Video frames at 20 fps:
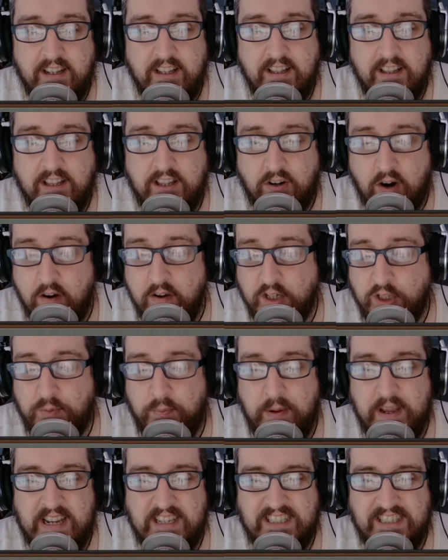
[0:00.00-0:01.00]
Throwing
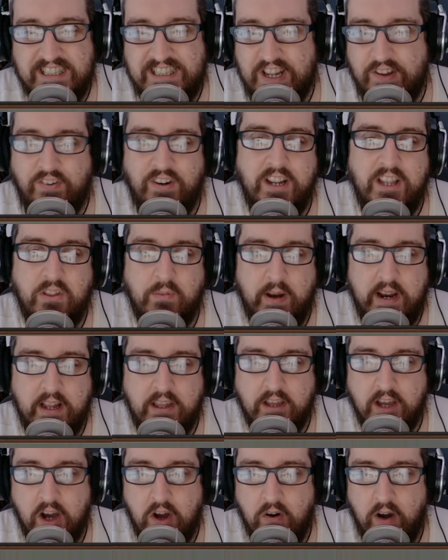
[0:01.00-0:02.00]
spears is definitely the way to
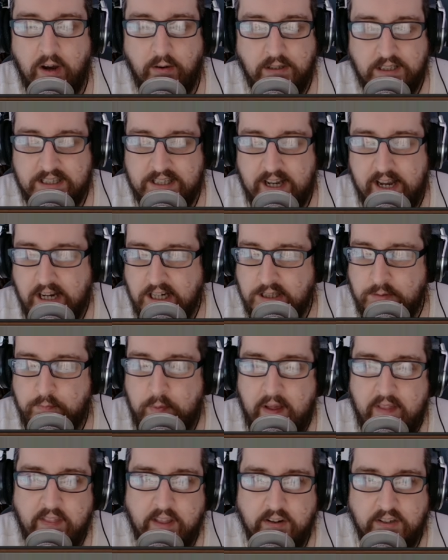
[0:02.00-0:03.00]
go. I would say
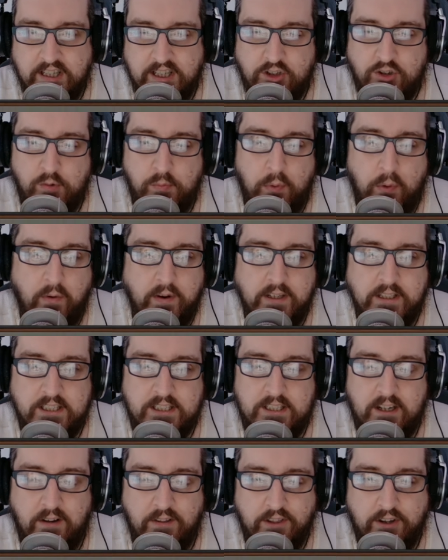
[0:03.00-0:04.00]
spend those extra
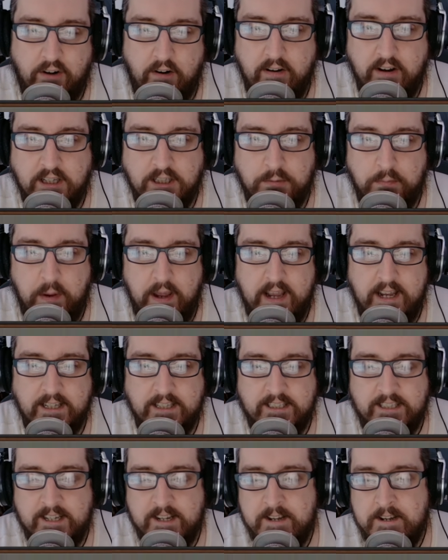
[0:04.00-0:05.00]
points on throwing
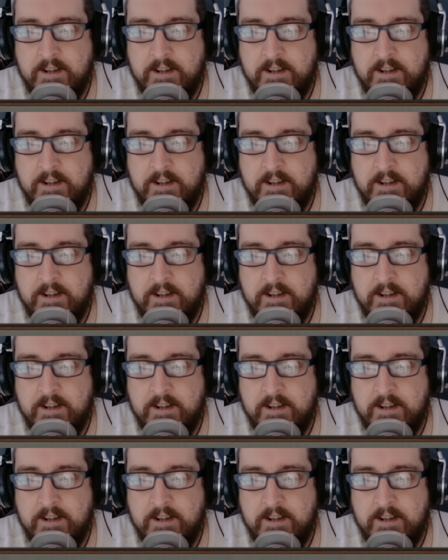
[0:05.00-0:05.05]
spears.